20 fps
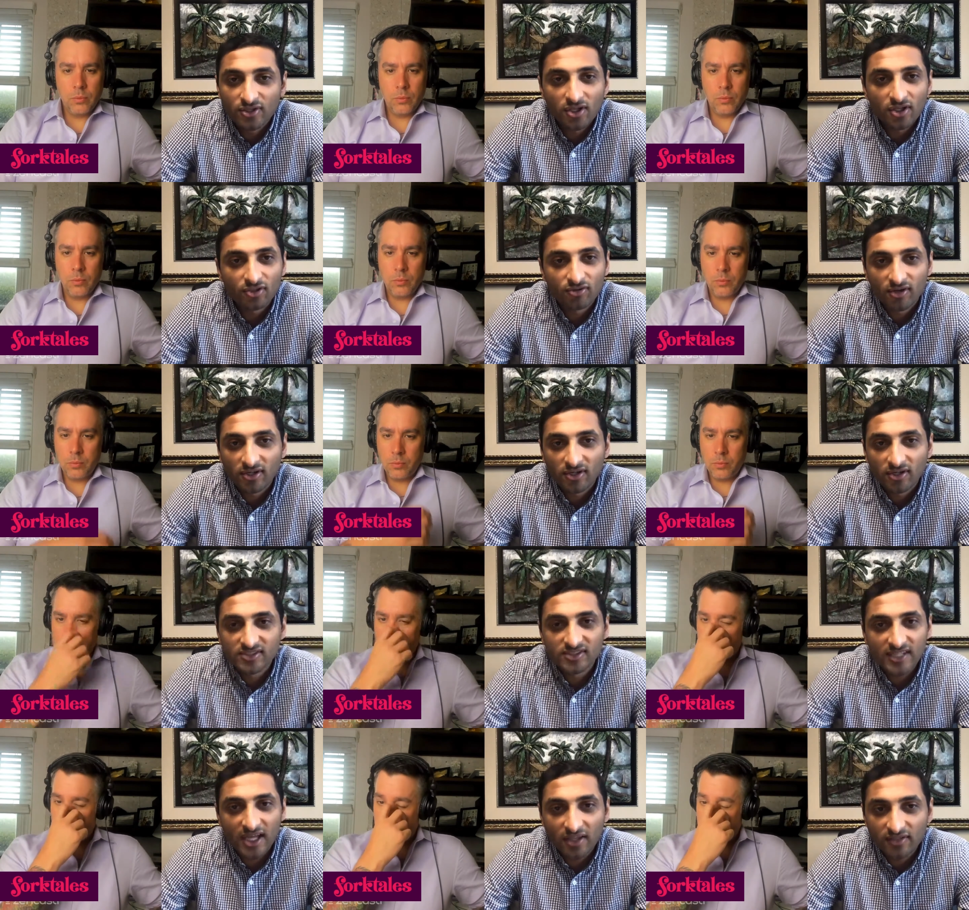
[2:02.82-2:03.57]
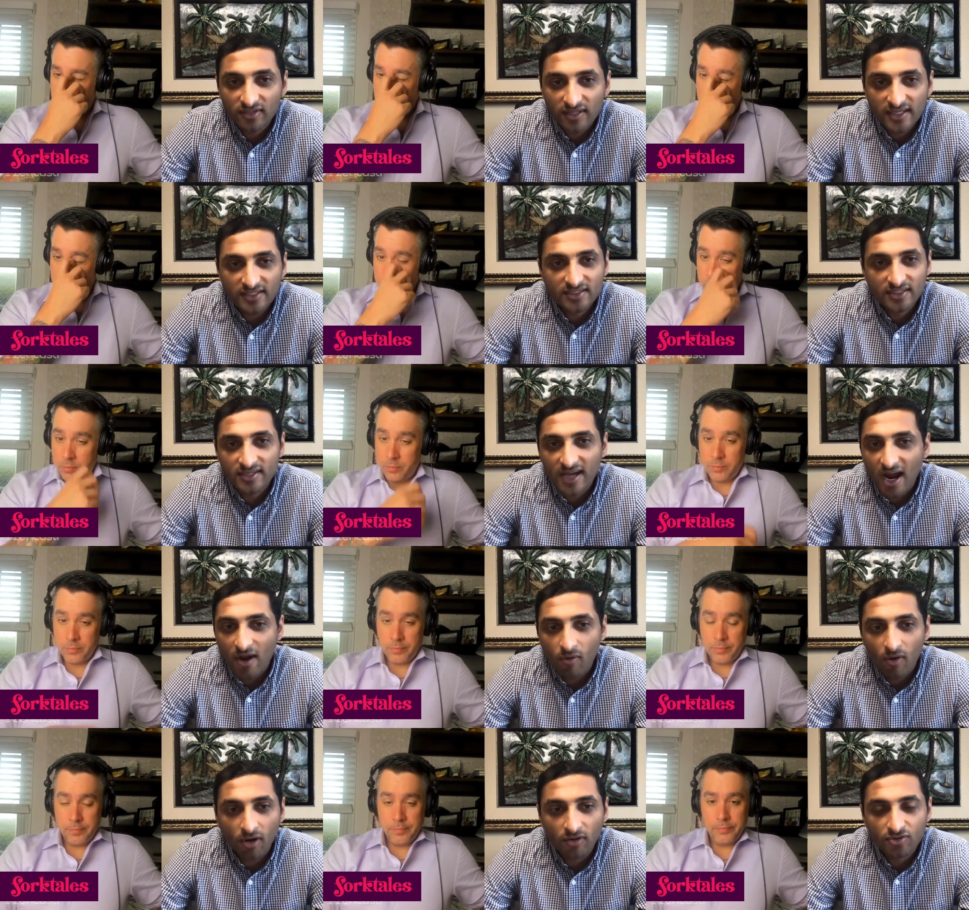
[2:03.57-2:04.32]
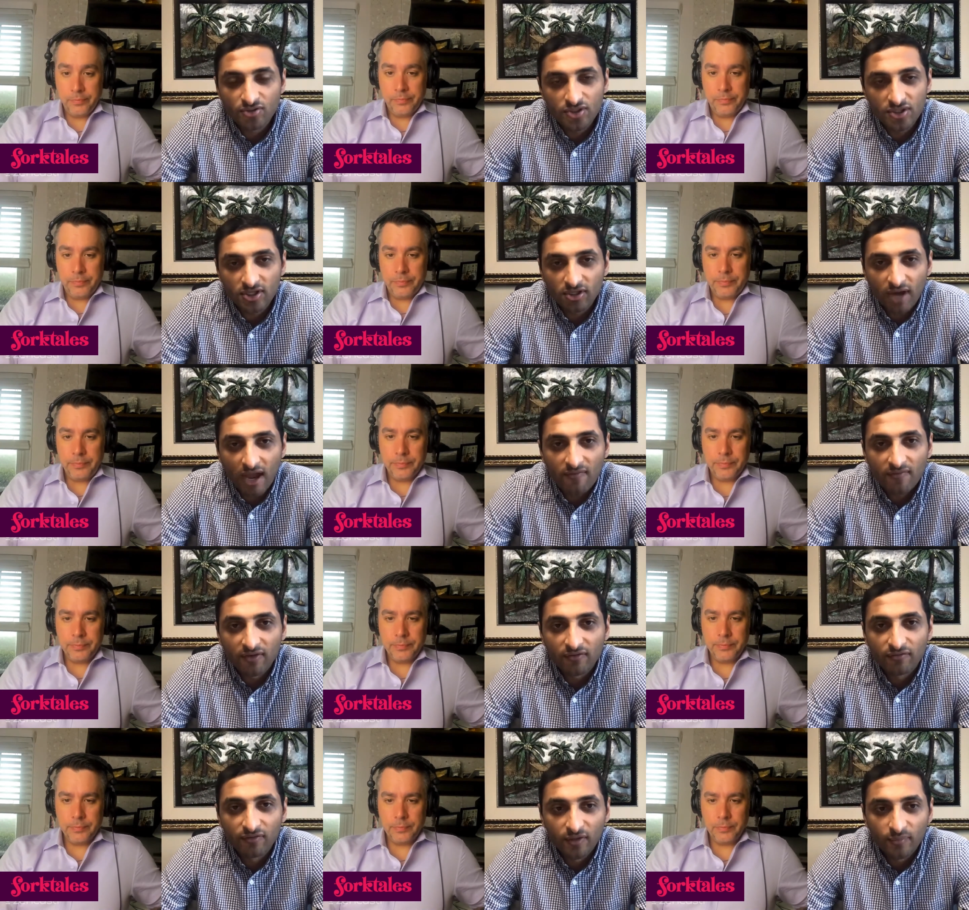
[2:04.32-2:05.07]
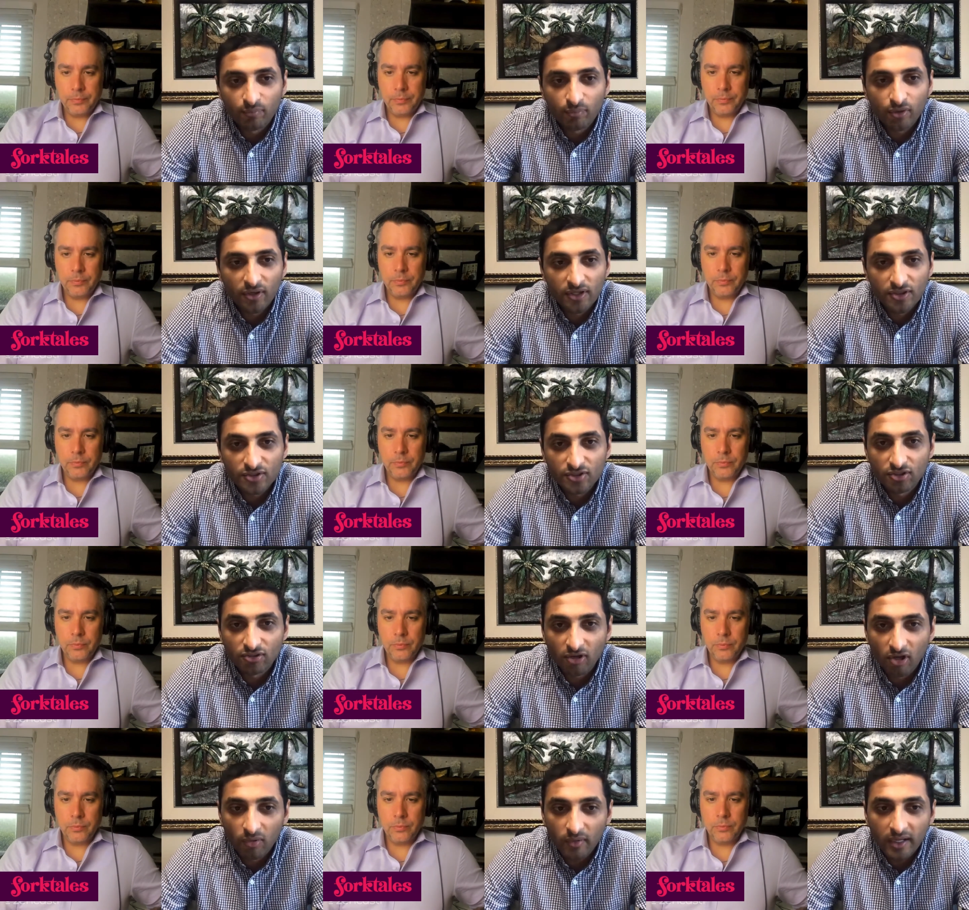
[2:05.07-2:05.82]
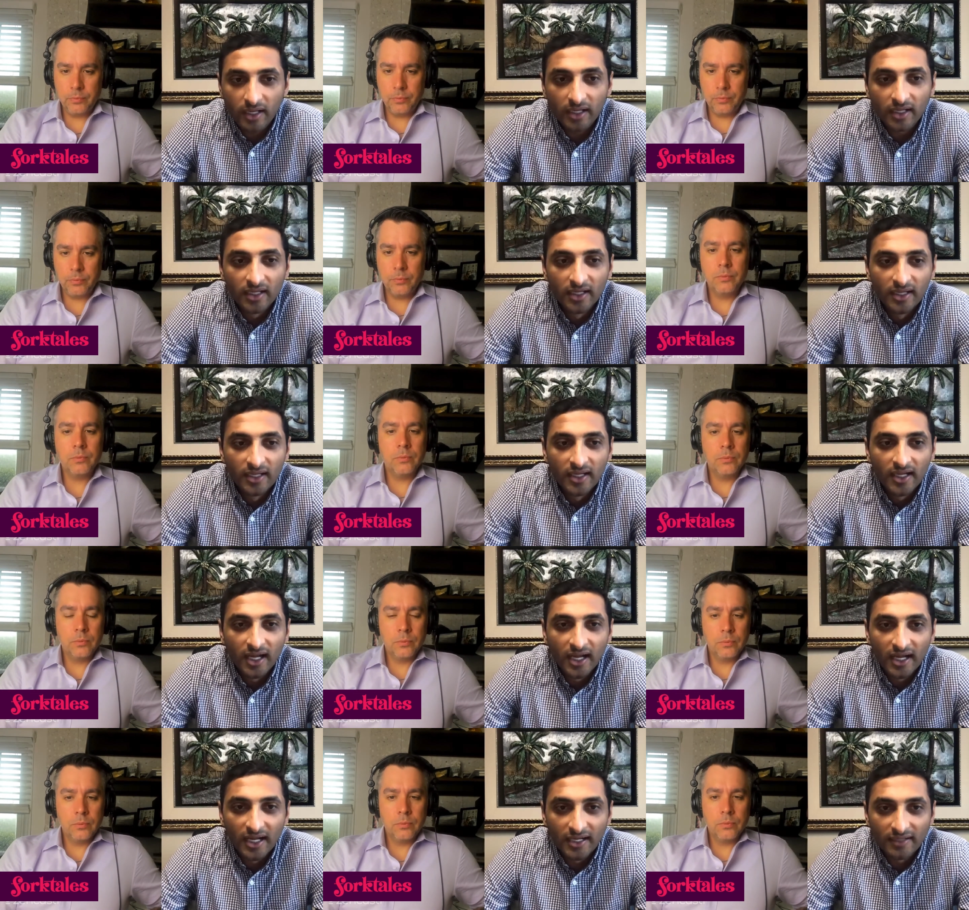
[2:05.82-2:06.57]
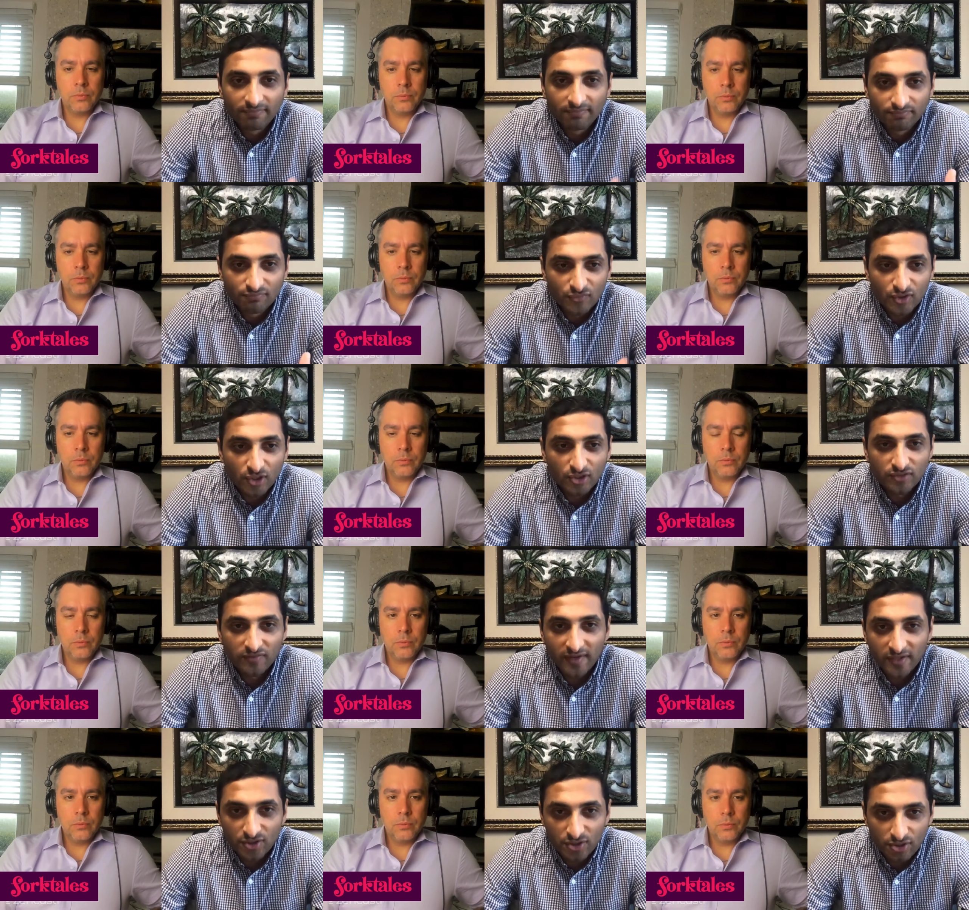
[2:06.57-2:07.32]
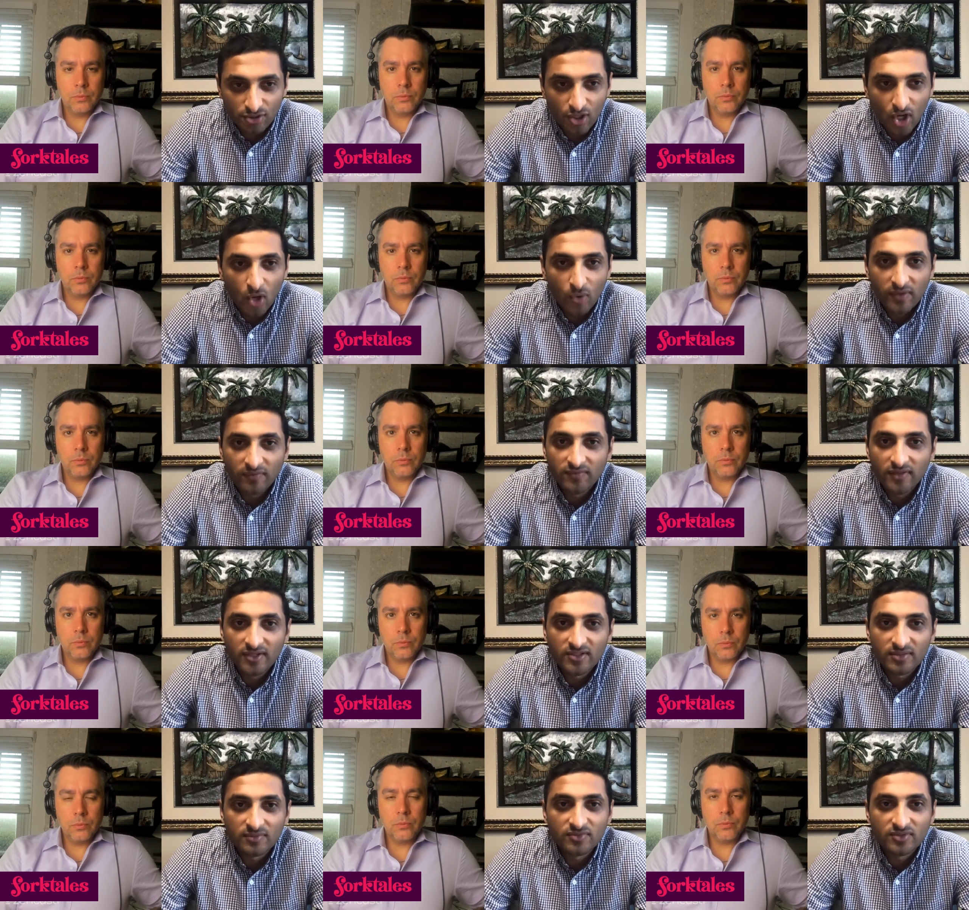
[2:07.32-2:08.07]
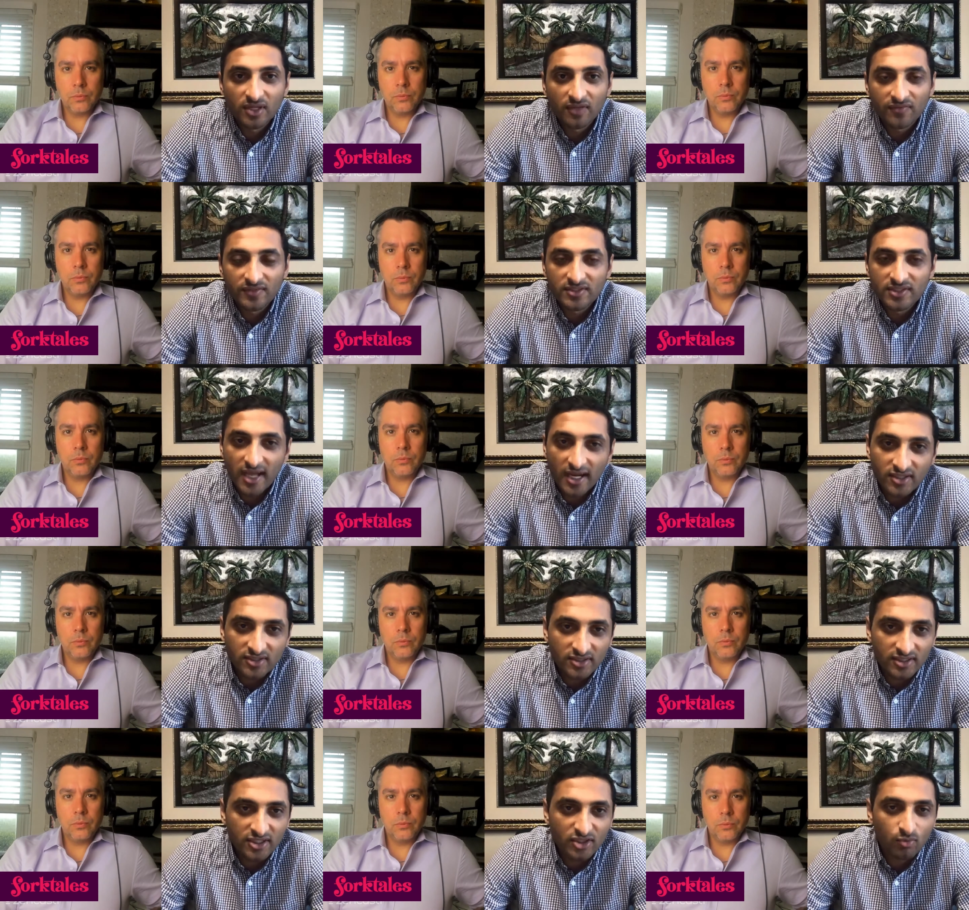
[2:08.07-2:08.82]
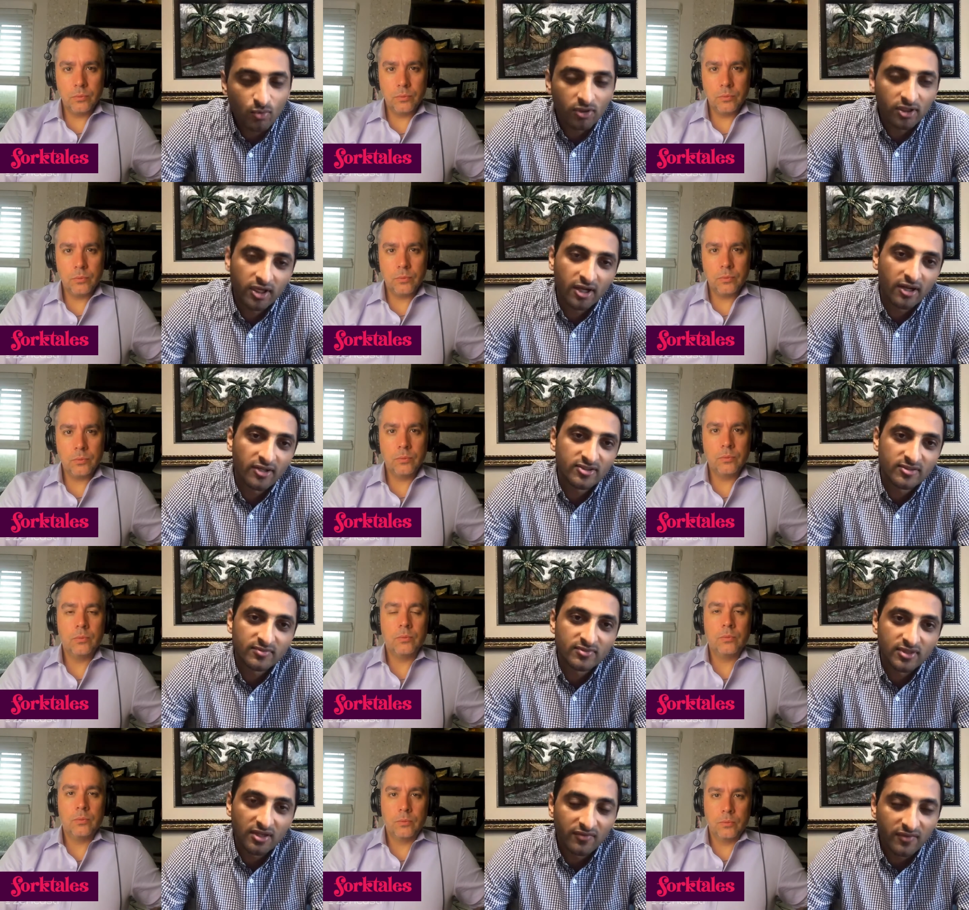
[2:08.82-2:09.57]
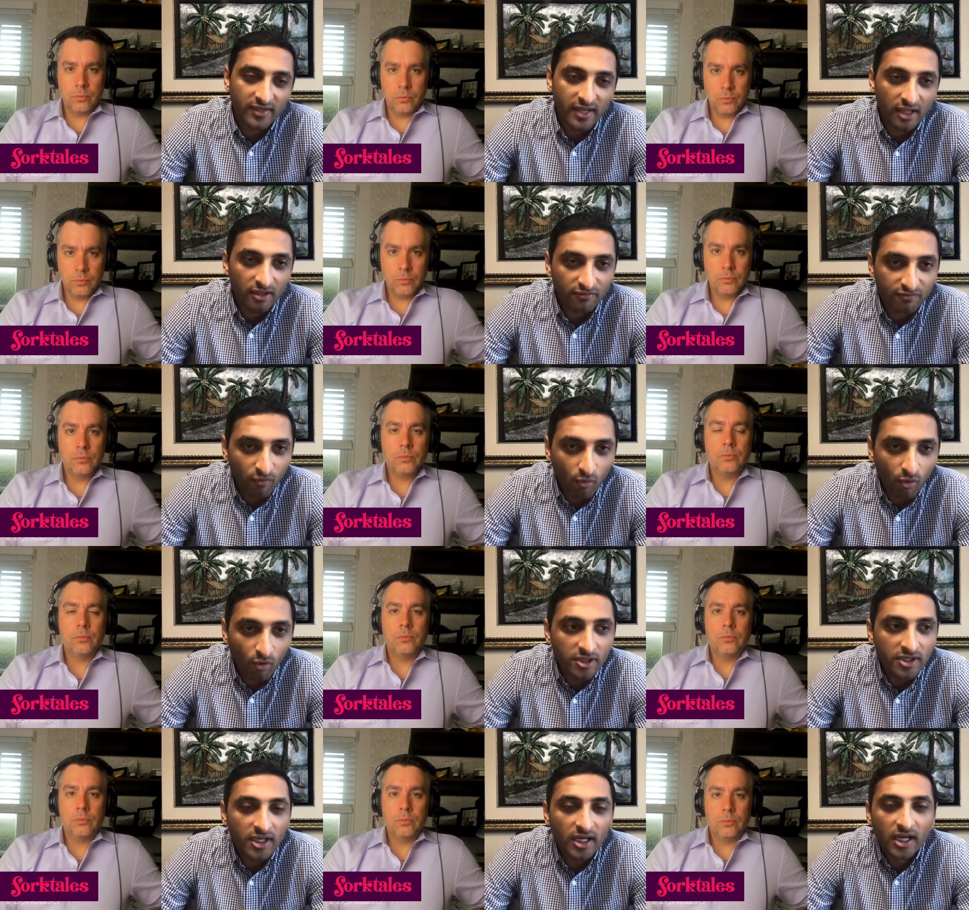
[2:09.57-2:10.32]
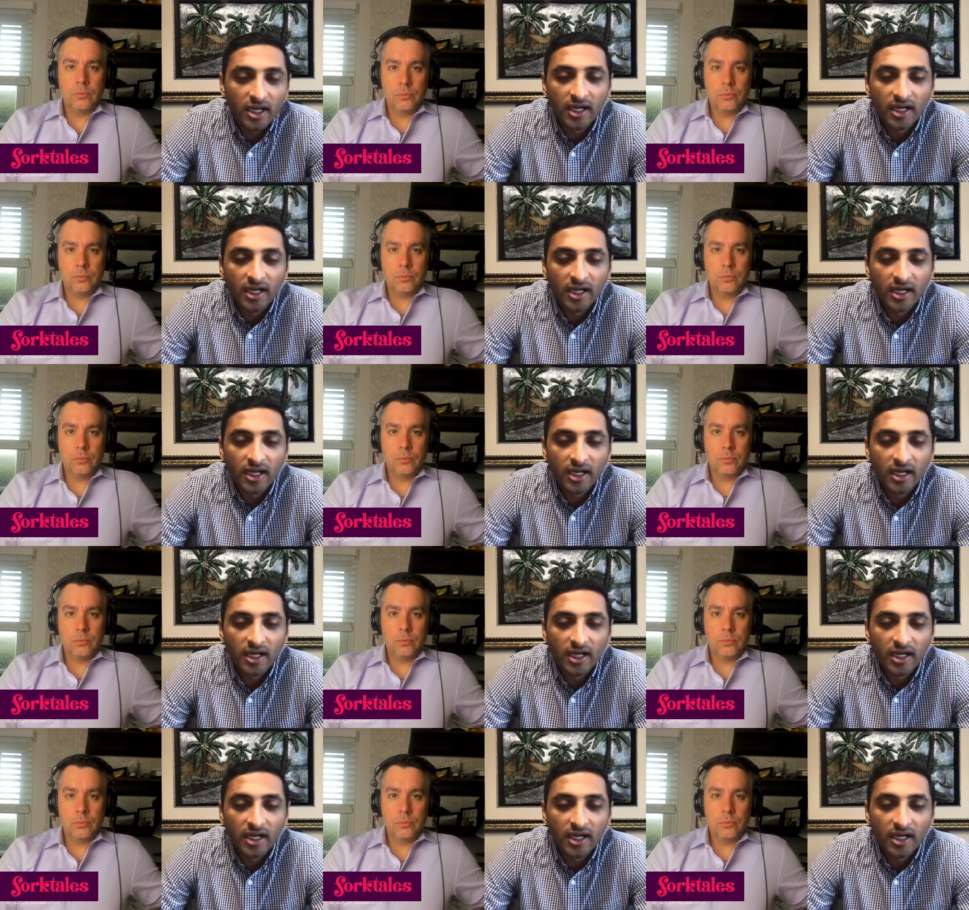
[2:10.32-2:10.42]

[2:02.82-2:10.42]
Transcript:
Speaker 1: all across the southeast, and now our geographic footprint is growing. Um, Joseph, as you know, we've done some stuff in Texas, working on some stuff in California,